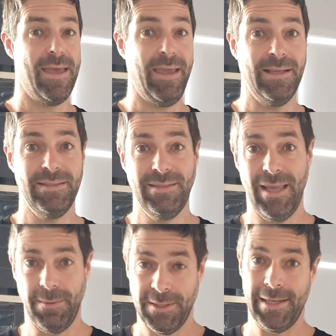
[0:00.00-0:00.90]

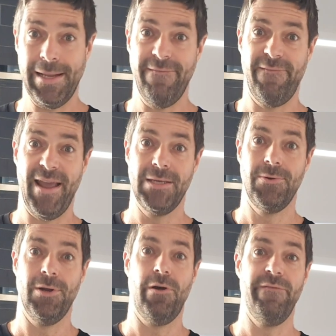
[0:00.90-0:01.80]
Exceptionally
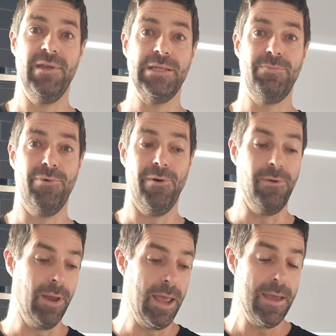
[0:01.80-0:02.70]
flattering of this
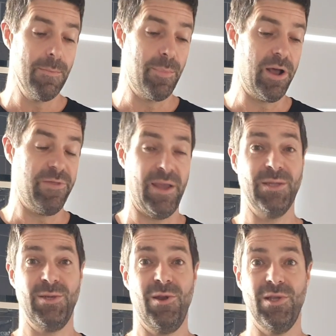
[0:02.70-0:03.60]
brew, but I think
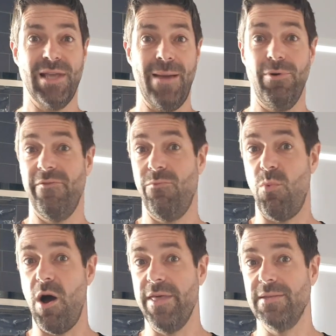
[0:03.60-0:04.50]
is a good example of
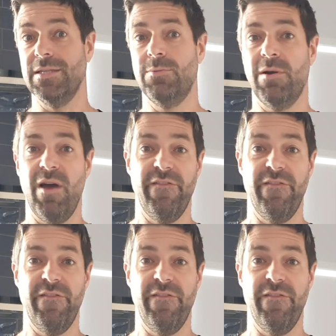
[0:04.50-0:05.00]
why this is one of my